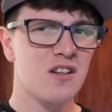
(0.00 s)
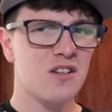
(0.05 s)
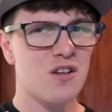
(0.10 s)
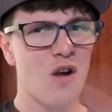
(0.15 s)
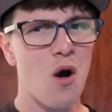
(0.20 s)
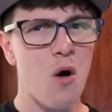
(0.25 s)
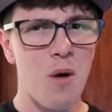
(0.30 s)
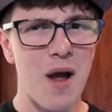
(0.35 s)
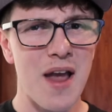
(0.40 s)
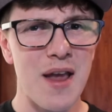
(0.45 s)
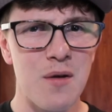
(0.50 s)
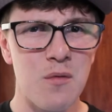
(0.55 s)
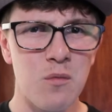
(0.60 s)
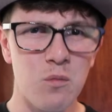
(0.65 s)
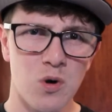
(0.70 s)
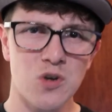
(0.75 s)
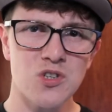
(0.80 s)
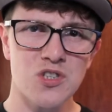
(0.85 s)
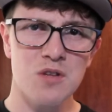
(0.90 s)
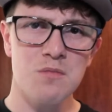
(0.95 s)
Go away,
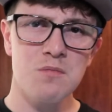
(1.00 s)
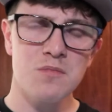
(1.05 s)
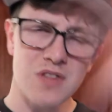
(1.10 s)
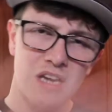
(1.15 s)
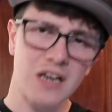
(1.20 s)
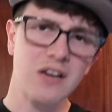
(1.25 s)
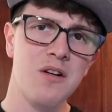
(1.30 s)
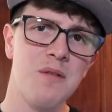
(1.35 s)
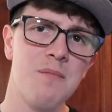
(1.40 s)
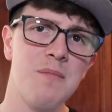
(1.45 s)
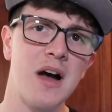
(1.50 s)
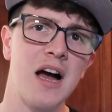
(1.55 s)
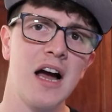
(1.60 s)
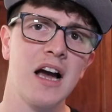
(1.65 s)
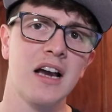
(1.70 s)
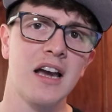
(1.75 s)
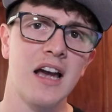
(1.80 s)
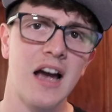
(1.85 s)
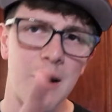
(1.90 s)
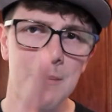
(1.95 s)
watch them, then come
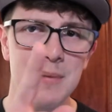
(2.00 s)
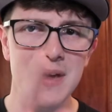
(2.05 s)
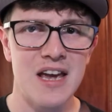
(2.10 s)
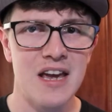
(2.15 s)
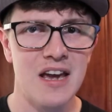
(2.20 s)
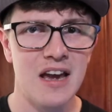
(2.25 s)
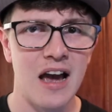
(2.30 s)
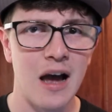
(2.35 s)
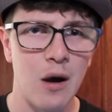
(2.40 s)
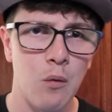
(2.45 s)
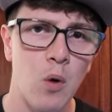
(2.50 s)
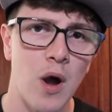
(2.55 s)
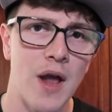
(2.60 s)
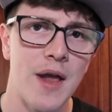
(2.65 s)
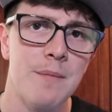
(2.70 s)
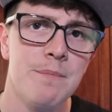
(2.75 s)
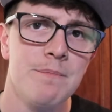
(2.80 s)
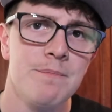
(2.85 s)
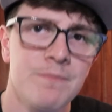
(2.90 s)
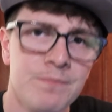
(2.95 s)
back. I'll be here, I'll wait.